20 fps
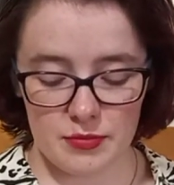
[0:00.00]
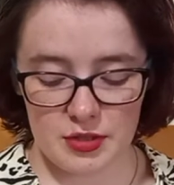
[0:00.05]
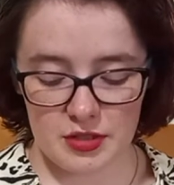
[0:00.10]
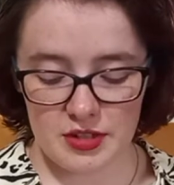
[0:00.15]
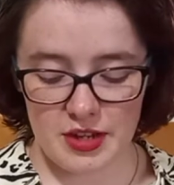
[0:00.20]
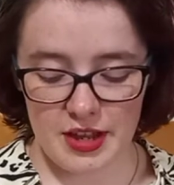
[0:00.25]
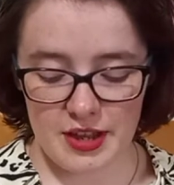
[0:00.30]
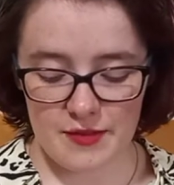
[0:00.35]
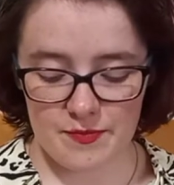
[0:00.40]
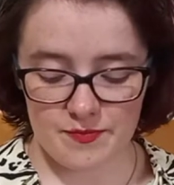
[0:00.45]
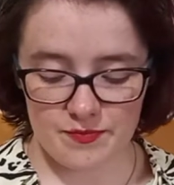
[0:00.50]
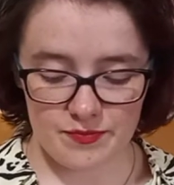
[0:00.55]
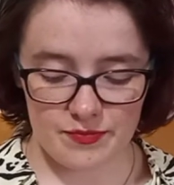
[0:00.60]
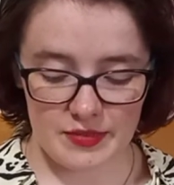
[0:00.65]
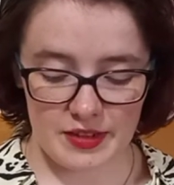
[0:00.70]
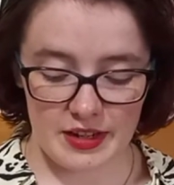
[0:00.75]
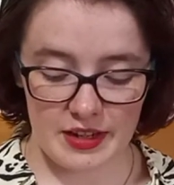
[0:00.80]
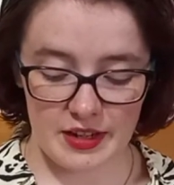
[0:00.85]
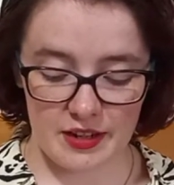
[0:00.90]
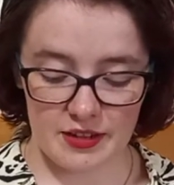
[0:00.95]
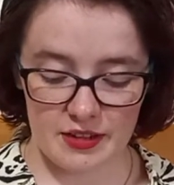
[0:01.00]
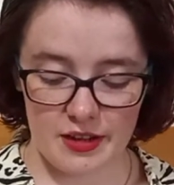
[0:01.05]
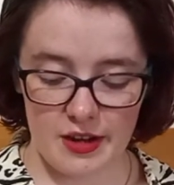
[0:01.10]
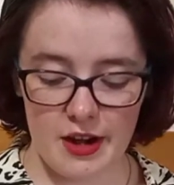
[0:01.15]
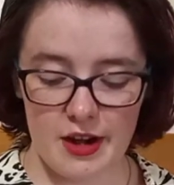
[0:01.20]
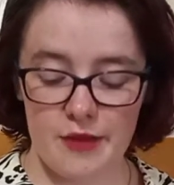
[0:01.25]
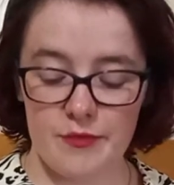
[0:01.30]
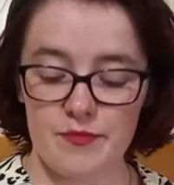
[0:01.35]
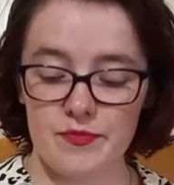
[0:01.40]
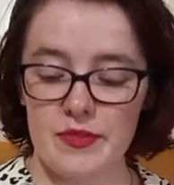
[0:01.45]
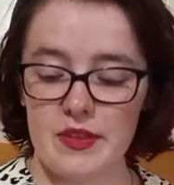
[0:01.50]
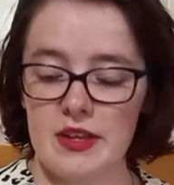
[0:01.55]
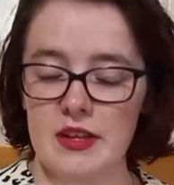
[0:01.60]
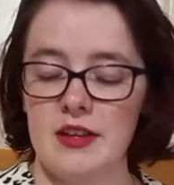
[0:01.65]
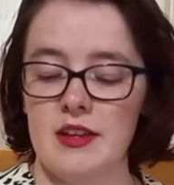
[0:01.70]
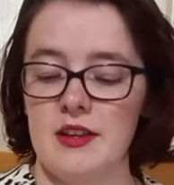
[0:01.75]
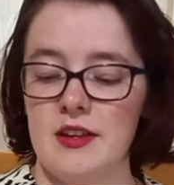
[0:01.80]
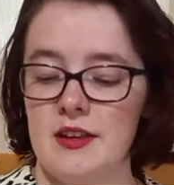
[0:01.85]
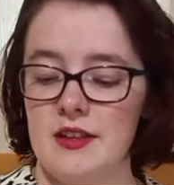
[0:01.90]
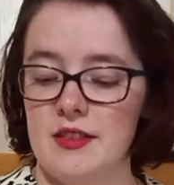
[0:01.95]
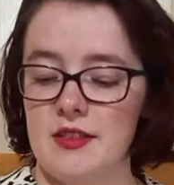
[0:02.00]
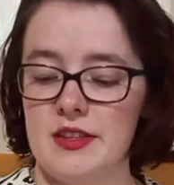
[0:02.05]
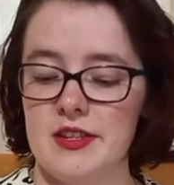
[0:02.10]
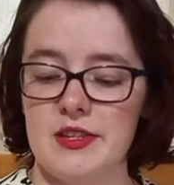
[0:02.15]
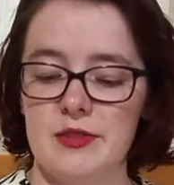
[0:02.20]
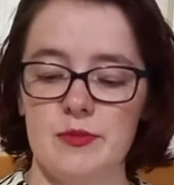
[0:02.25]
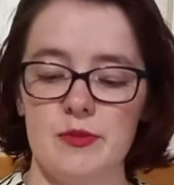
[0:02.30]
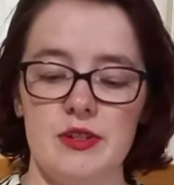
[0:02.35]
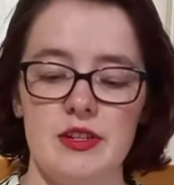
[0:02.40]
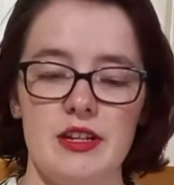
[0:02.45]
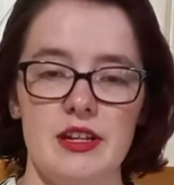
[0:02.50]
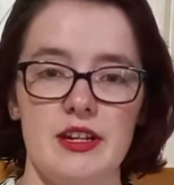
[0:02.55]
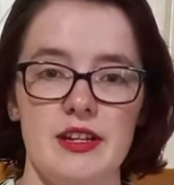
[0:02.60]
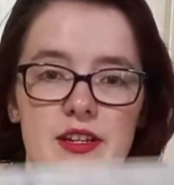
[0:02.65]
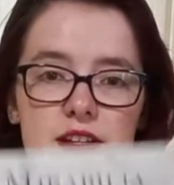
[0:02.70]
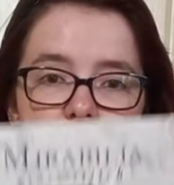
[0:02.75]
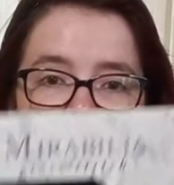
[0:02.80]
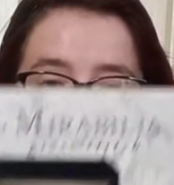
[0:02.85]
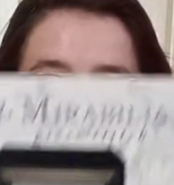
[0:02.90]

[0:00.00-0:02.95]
Yeah, here they are. This one is